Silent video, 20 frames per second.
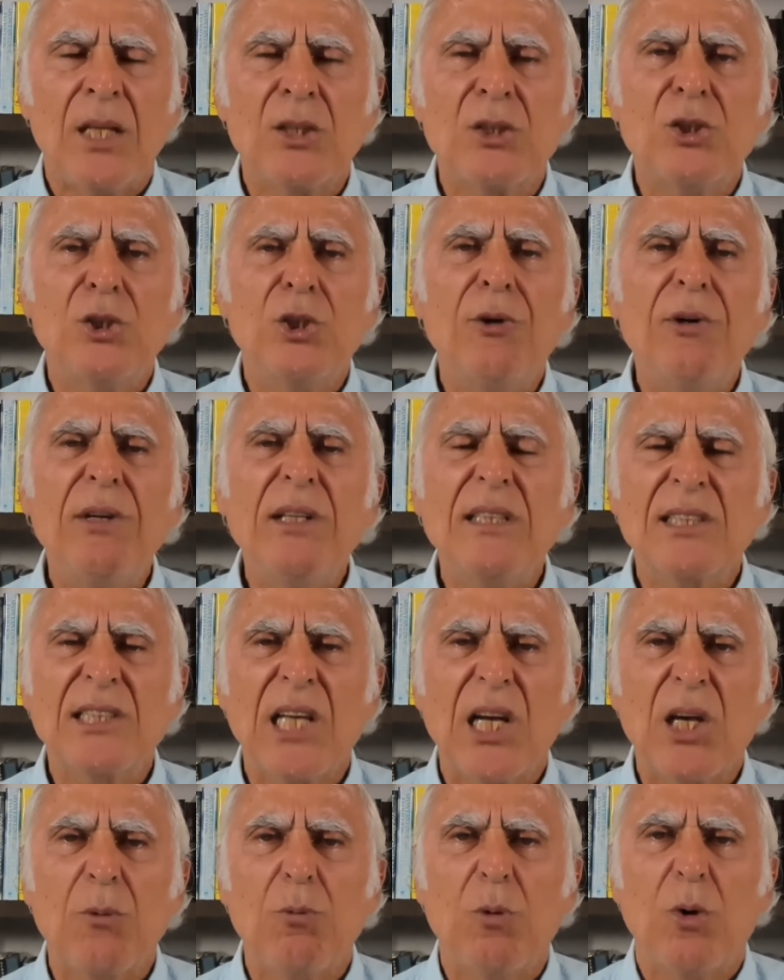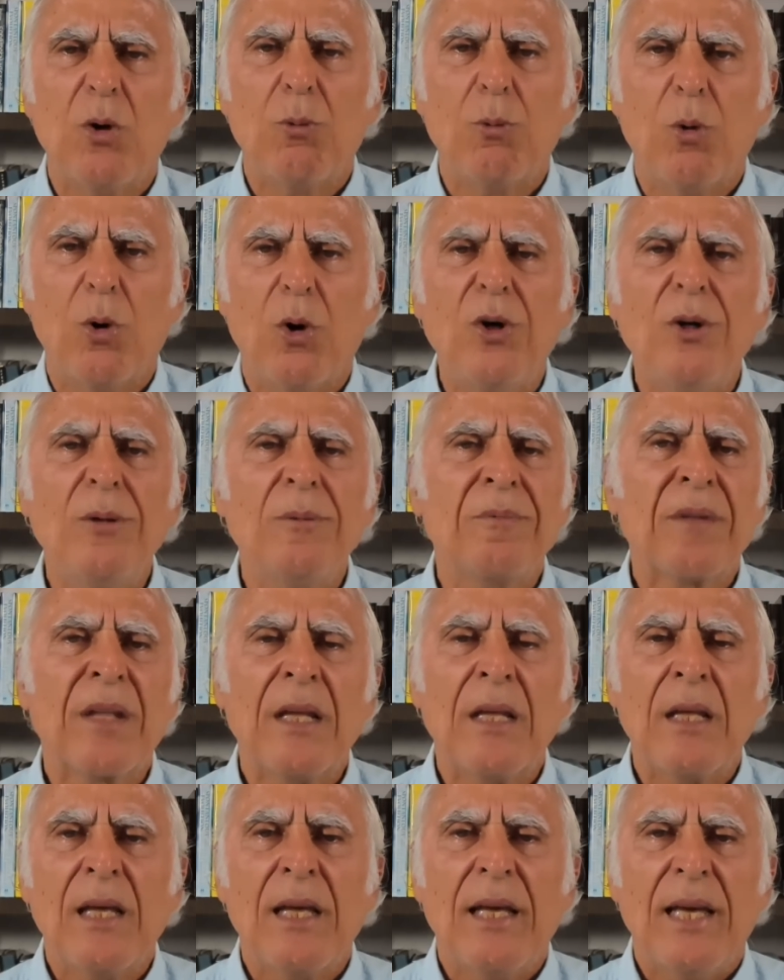during the Second World War,
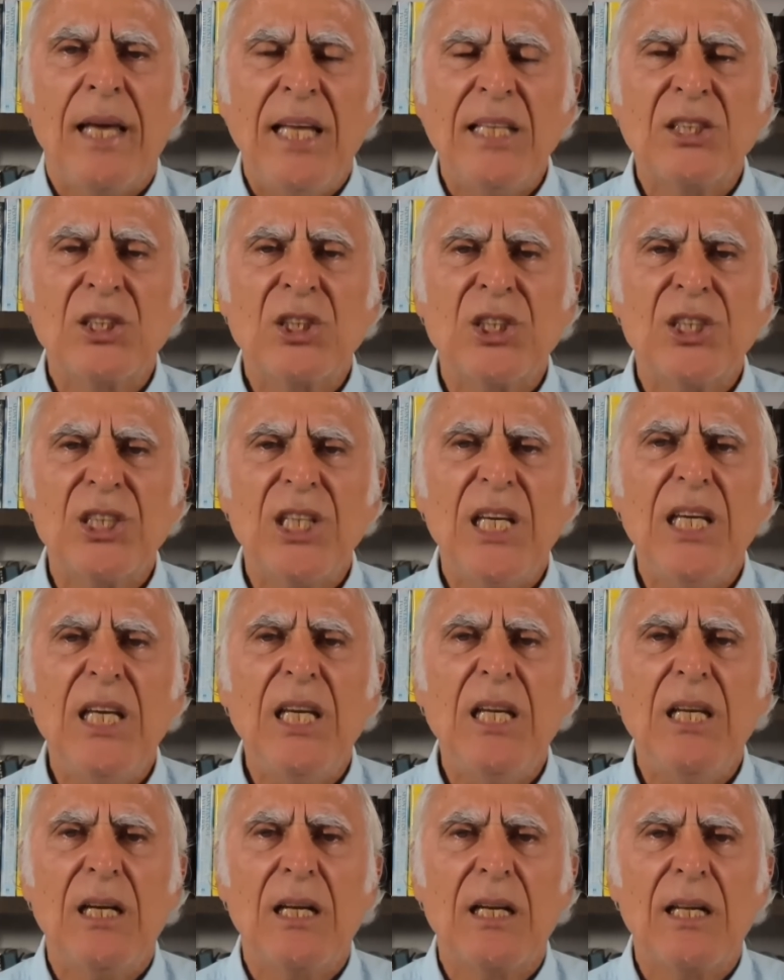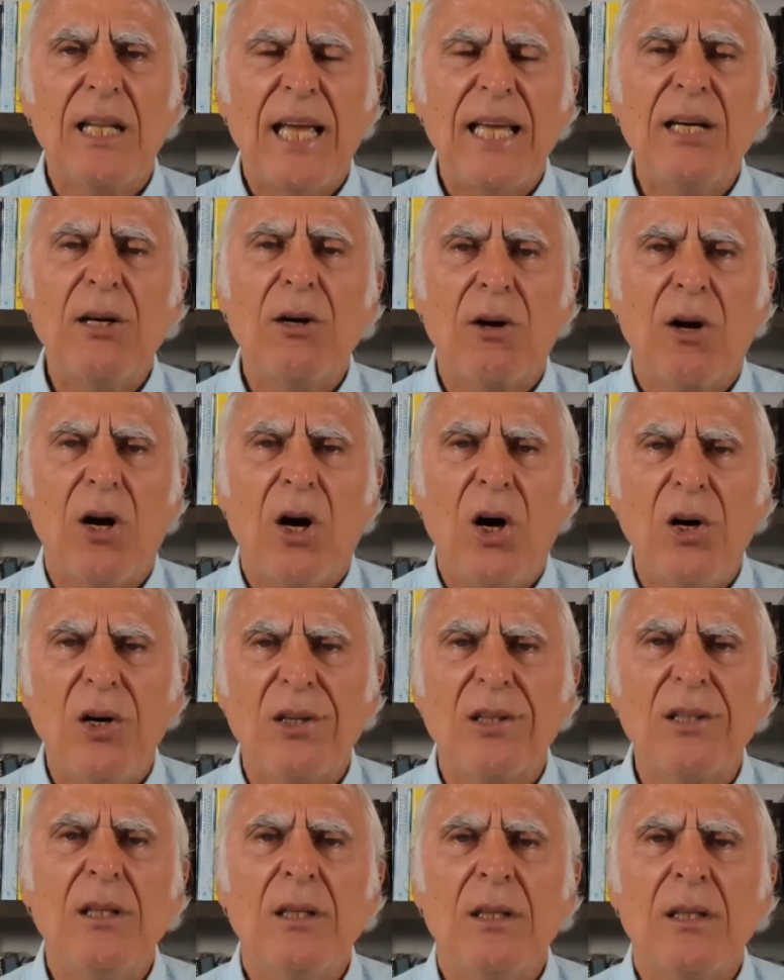and she later
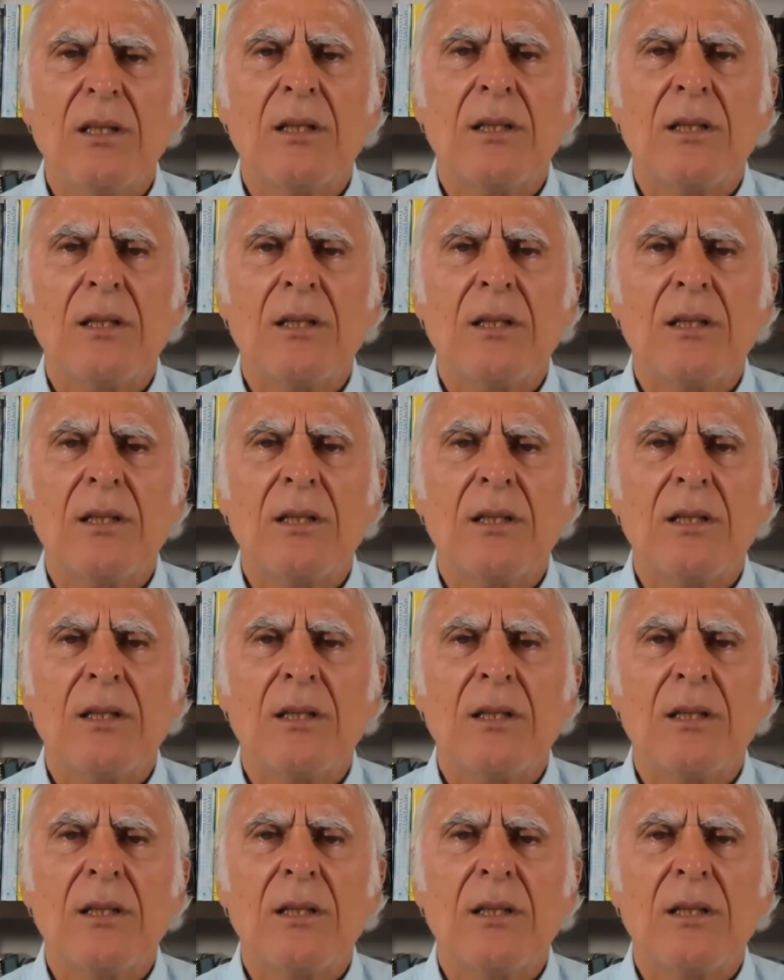on